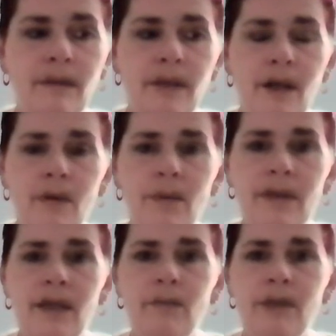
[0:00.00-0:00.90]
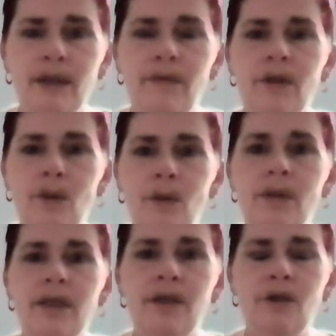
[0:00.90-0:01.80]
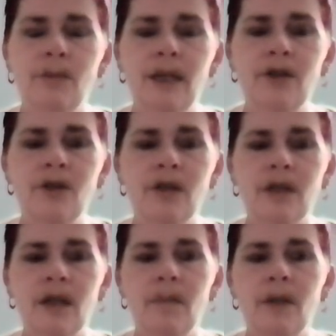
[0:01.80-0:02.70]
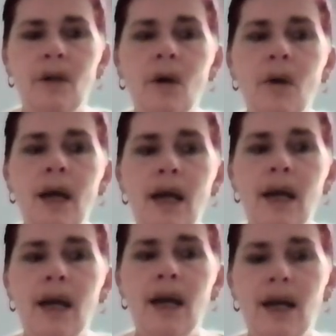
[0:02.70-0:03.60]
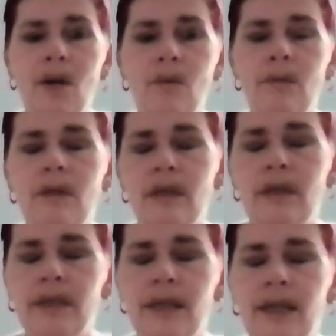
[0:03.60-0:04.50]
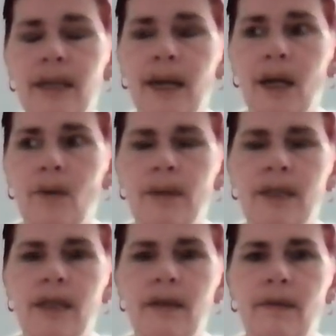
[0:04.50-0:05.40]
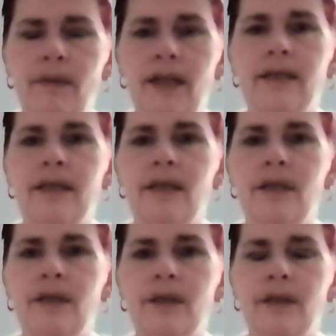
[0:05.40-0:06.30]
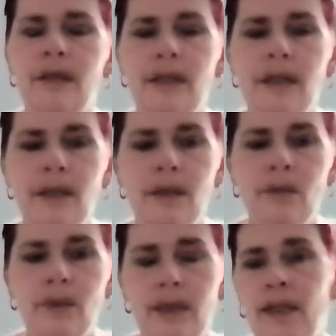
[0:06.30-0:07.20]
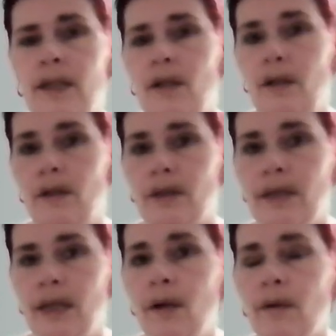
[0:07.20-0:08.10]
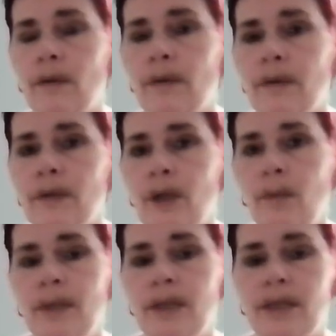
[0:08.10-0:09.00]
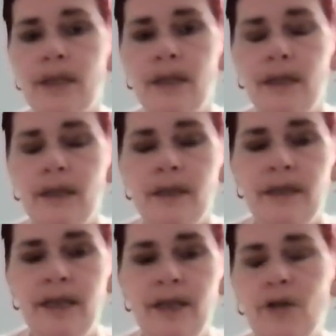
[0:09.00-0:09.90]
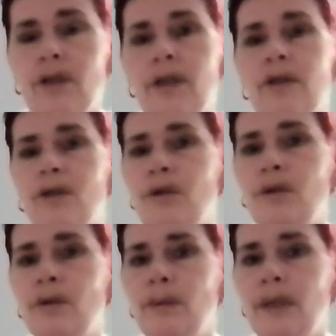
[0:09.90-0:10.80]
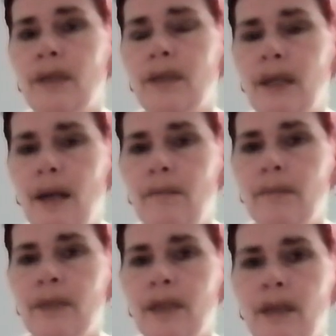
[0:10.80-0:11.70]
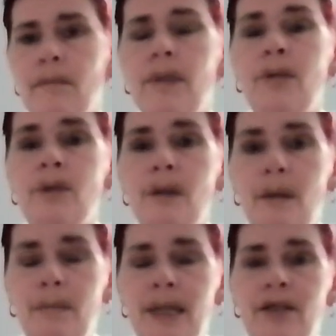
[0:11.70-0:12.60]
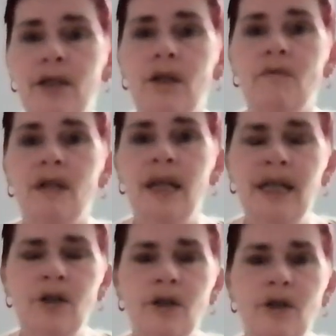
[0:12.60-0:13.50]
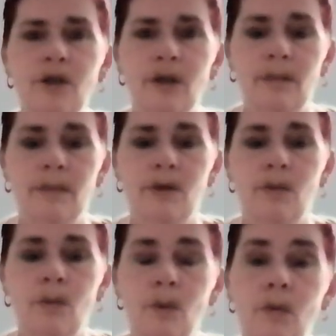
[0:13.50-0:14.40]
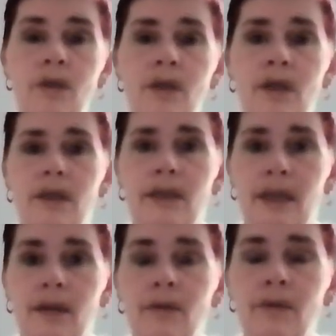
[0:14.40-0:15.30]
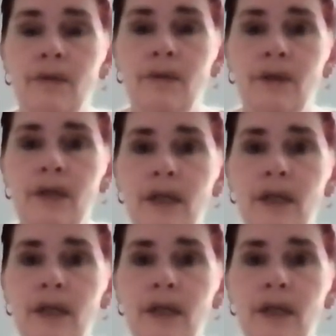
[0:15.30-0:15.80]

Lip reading: when them difficult situations come along, how, like I said, how it can affect us within ourselves. So it's teaching us to accept, build a better relationship towards ourselves,